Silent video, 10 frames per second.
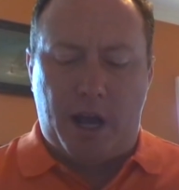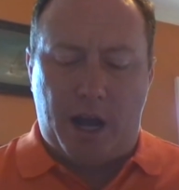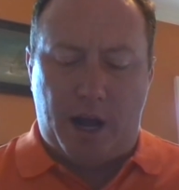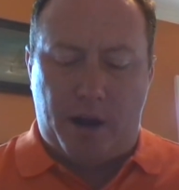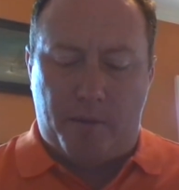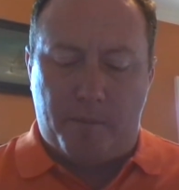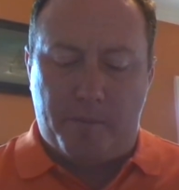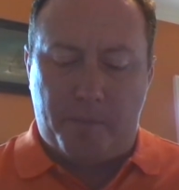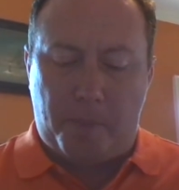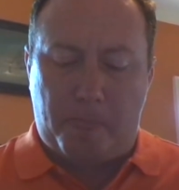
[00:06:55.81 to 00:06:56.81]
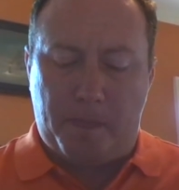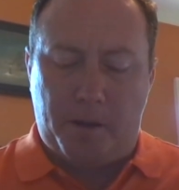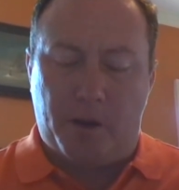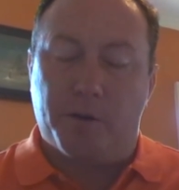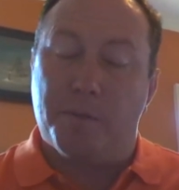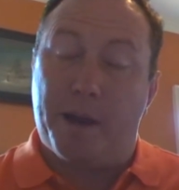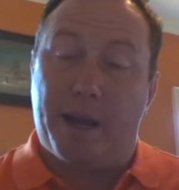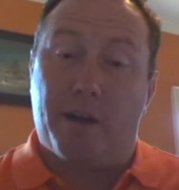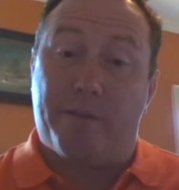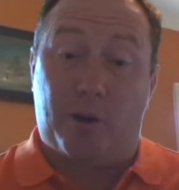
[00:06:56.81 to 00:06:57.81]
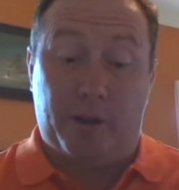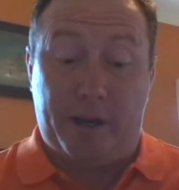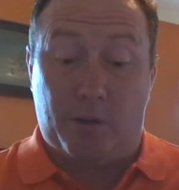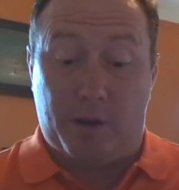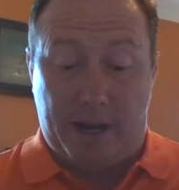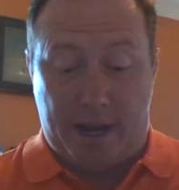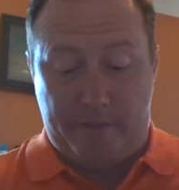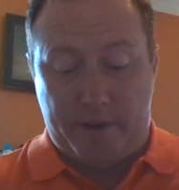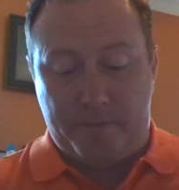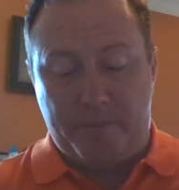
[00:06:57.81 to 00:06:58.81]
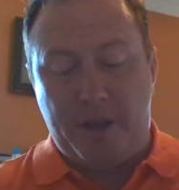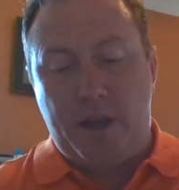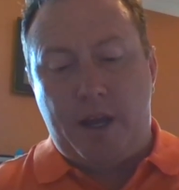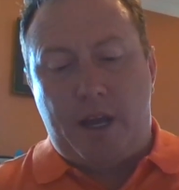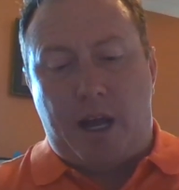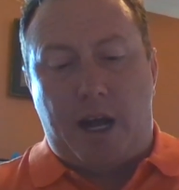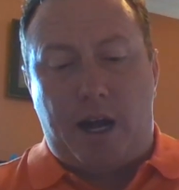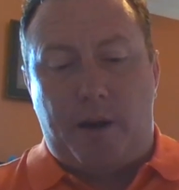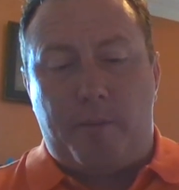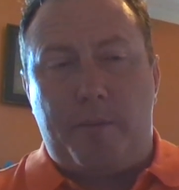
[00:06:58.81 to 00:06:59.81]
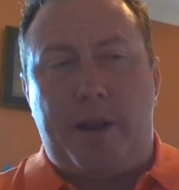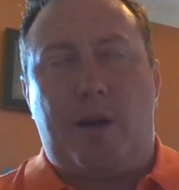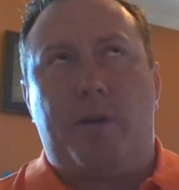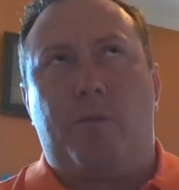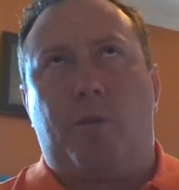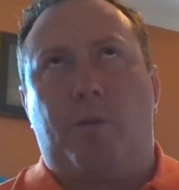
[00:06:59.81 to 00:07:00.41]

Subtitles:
to pay off early or what have you. Now, in